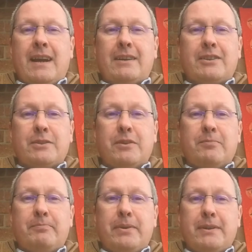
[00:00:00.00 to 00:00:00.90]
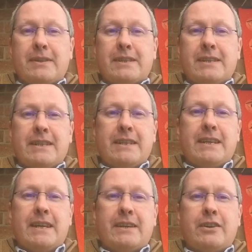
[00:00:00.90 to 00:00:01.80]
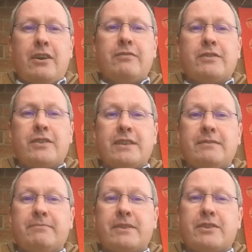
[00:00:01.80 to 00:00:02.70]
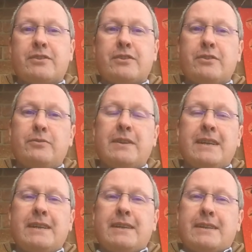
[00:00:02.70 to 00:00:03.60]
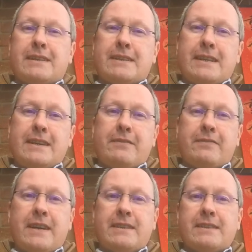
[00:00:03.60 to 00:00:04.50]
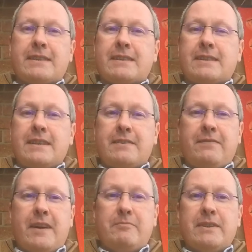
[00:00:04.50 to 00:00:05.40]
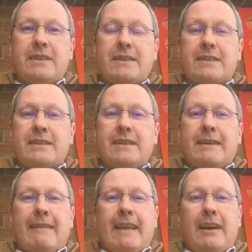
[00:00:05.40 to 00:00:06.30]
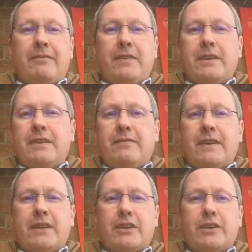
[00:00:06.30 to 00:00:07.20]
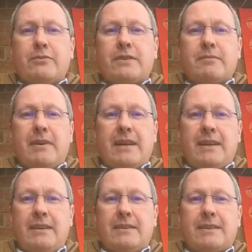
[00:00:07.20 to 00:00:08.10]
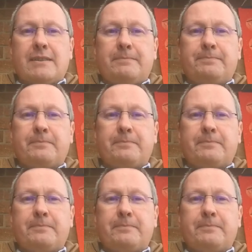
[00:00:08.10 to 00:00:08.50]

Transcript: I grew up personally in Coventry, so Sikh friends, Sikh families are very, very close to my heart.